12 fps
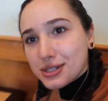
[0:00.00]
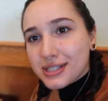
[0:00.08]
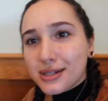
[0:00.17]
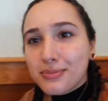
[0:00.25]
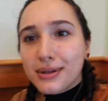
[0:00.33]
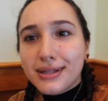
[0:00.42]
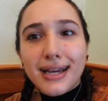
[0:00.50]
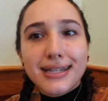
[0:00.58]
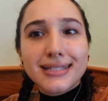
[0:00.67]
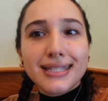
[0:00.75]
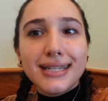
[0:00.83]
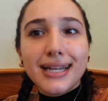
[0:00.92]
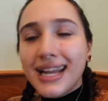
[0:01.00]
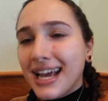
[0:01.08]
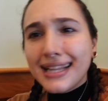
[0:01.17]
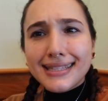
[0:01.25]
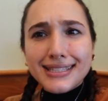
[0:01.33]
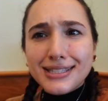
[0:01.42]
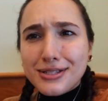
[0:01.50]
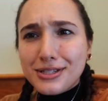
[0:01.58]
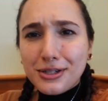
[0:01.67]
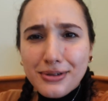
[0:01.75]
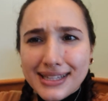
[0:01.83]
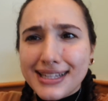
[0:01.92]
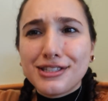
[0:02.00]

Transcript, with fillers: She said to put lettuce in it. Let's do it.